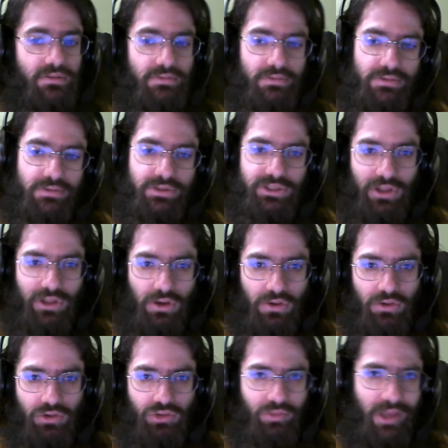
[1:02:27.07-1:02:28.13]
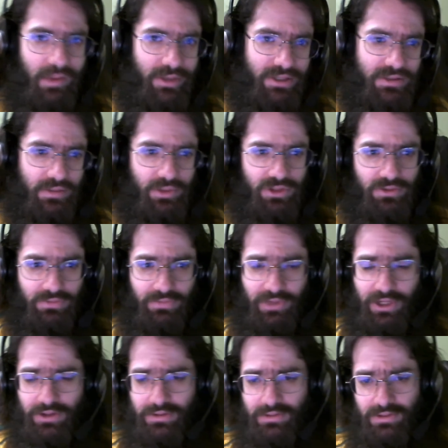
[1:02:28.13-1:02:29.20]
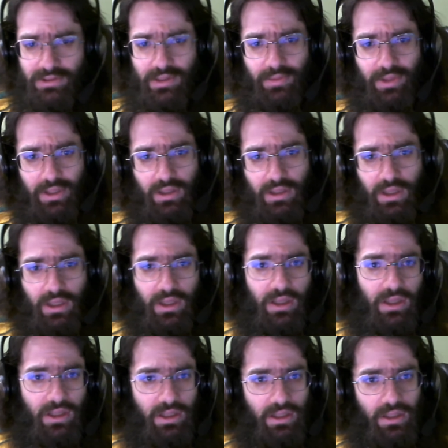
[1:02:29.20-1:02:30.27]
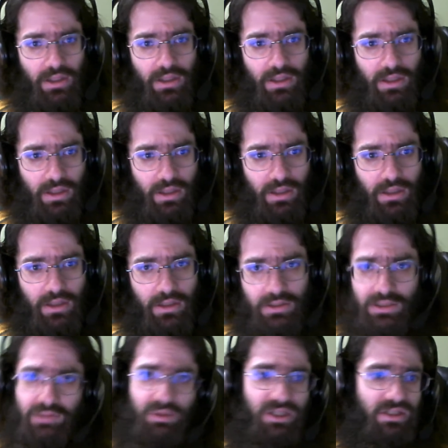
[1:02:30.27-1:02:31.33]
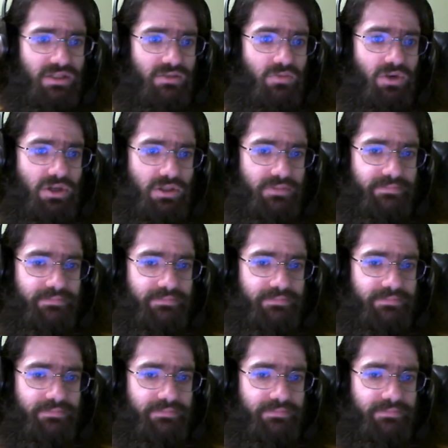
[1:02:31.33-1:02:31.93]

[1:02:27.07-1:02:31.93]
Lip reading: slow, maybe some interference or something. It just plain doesn't work.